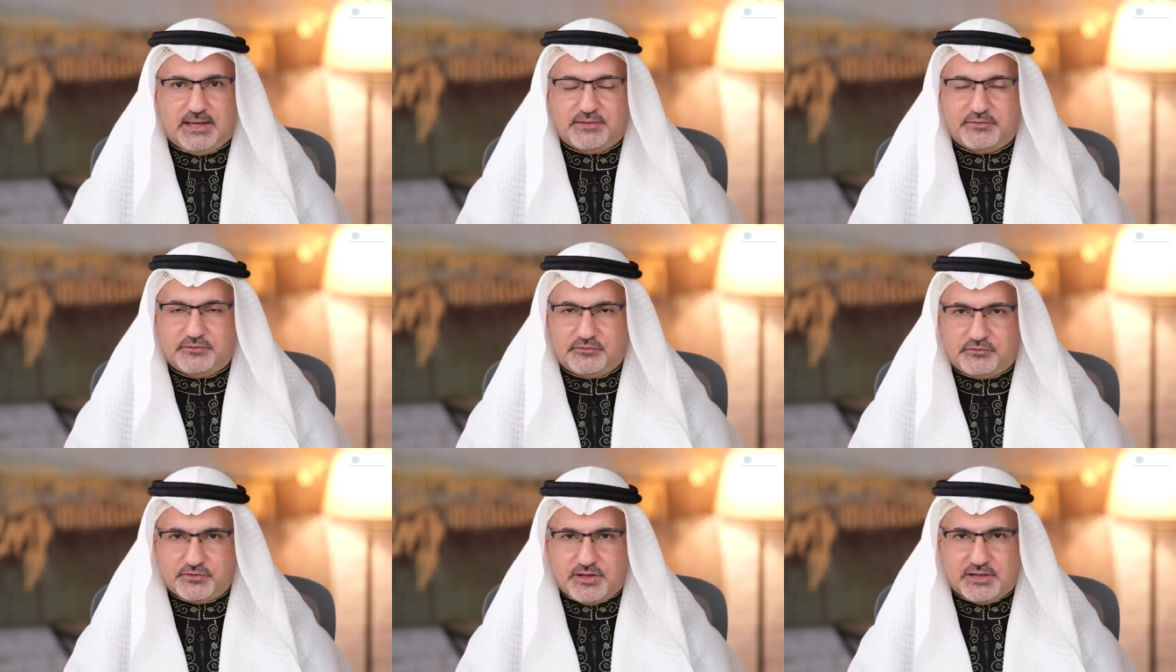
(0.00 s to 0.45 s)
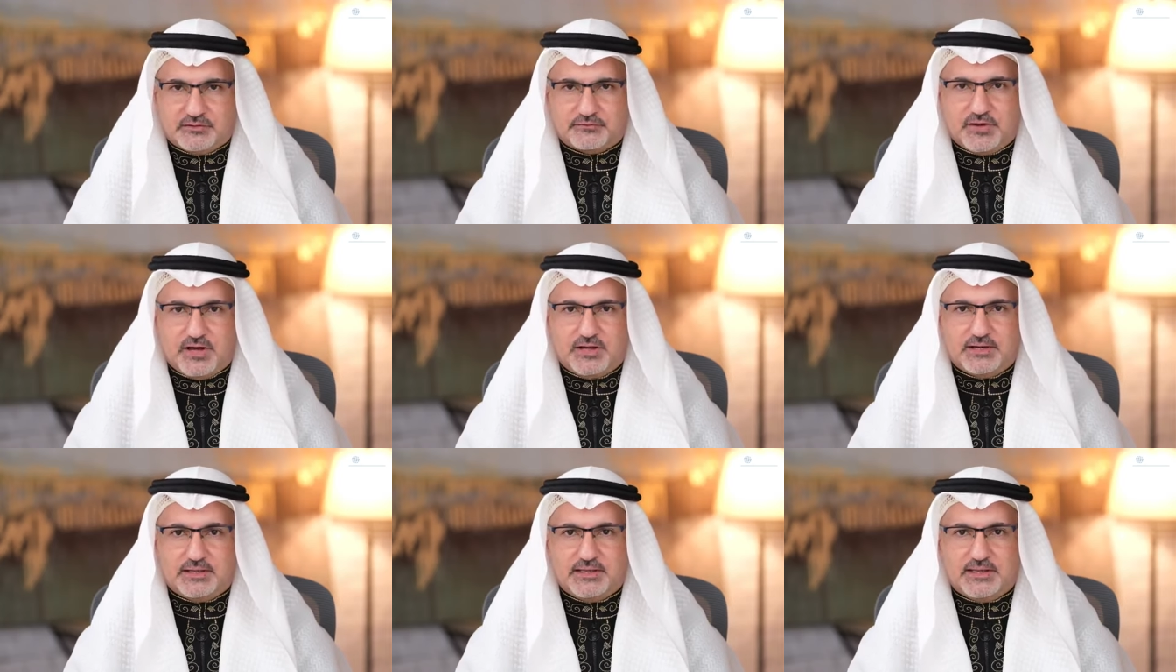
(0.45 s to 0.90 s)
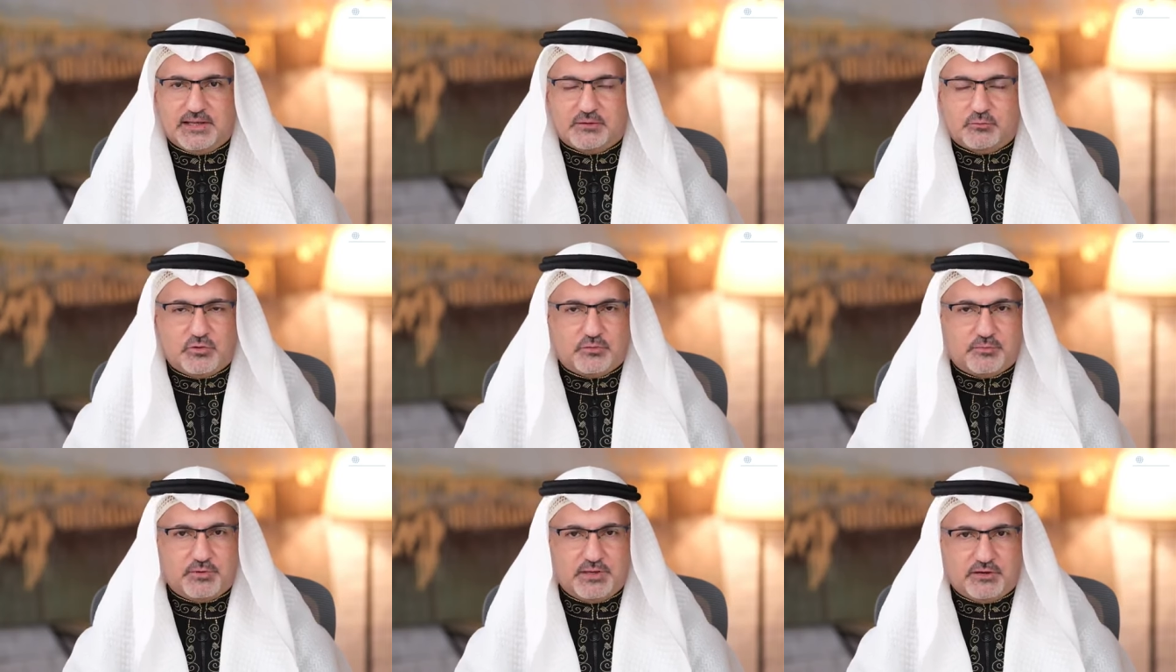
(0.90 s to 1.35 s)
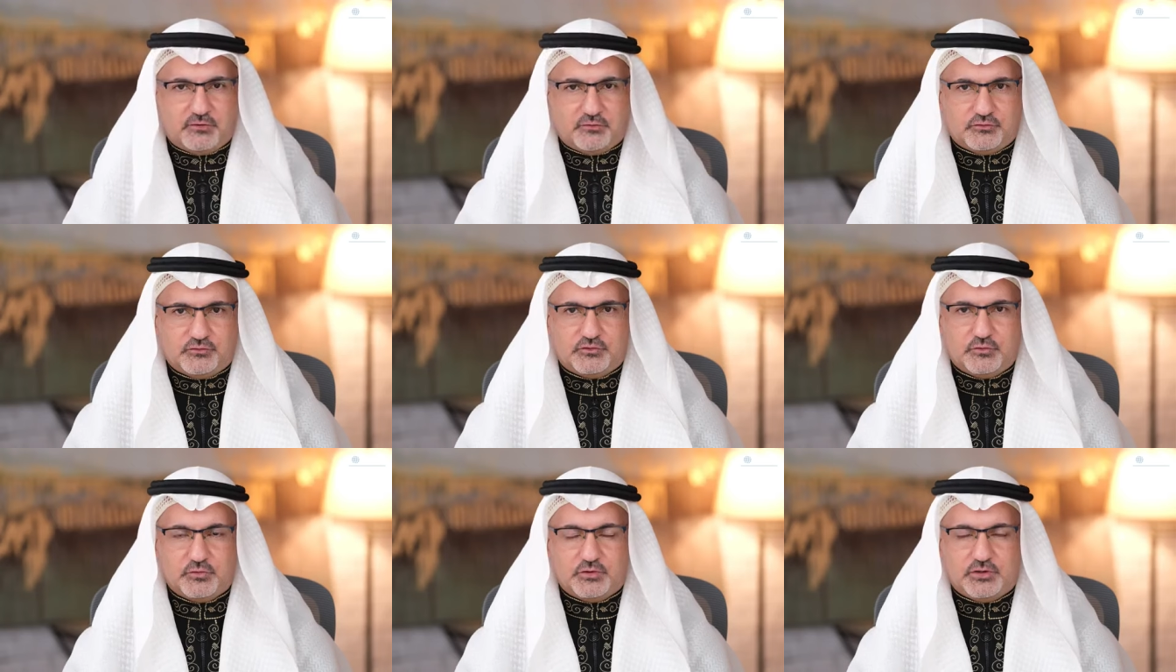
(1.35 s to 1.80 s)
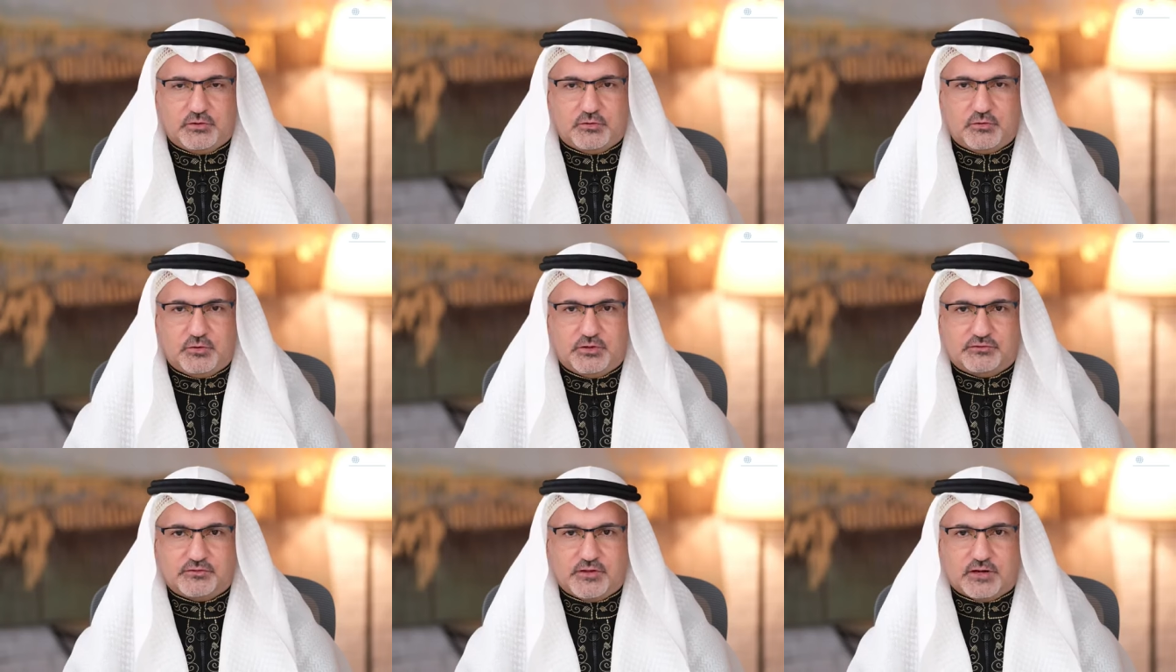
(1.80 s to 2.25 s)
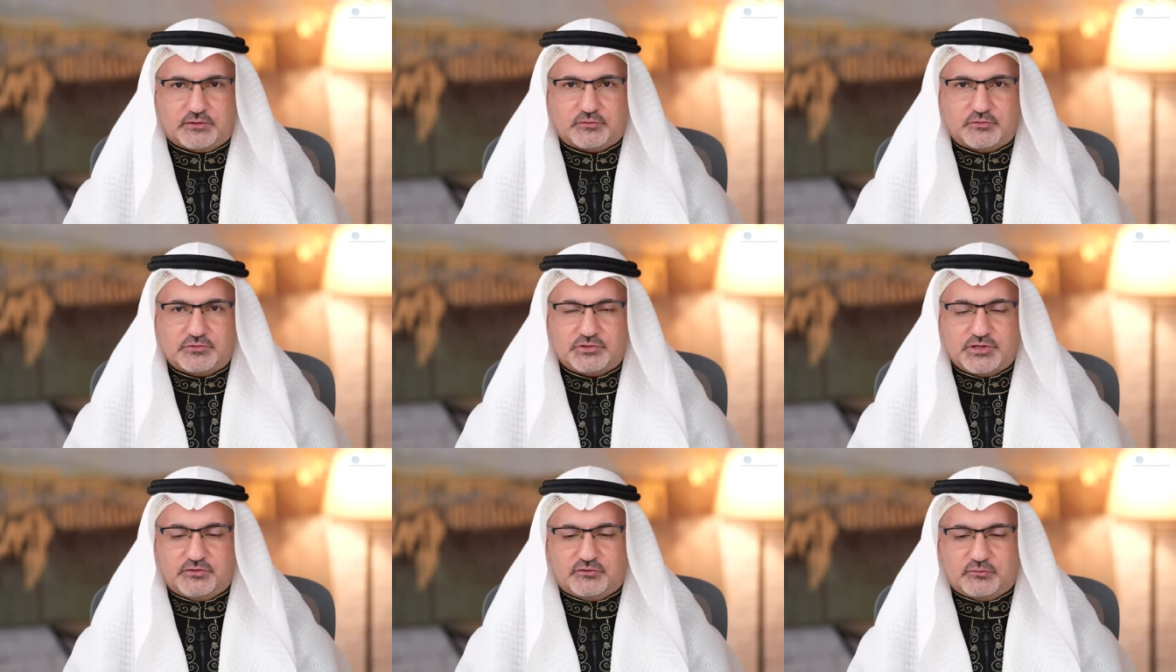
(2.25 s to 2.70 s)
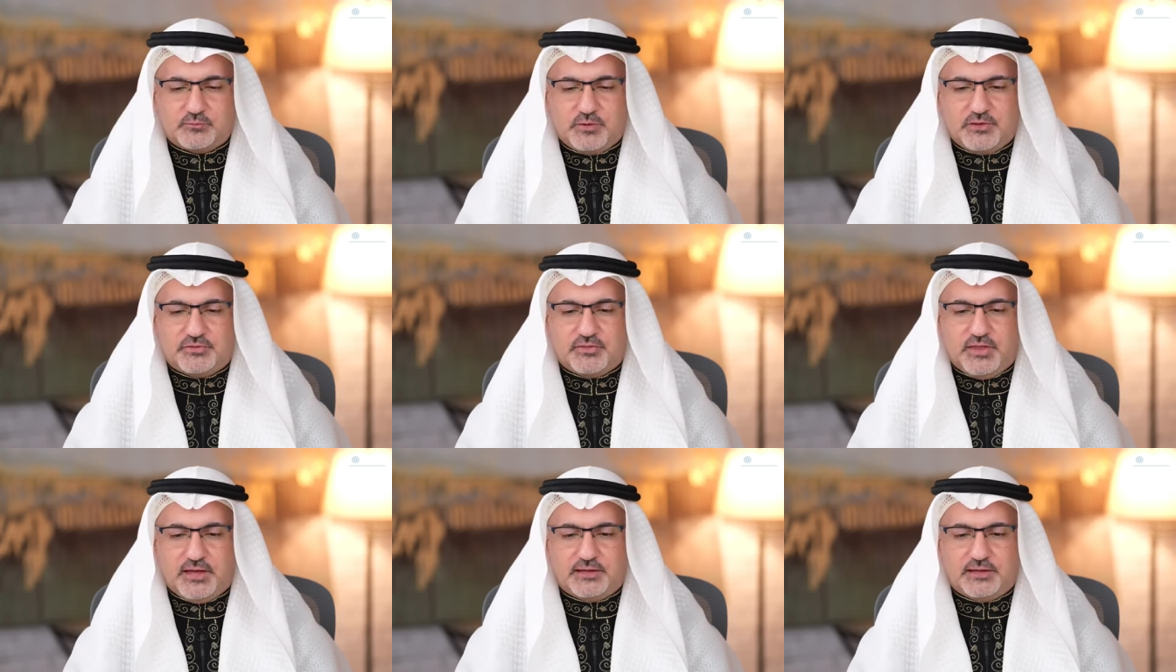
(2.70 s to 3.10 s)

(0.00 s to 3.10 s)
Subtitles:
This is Al Fadi, and with me here in studio is Dr. Jay Smith.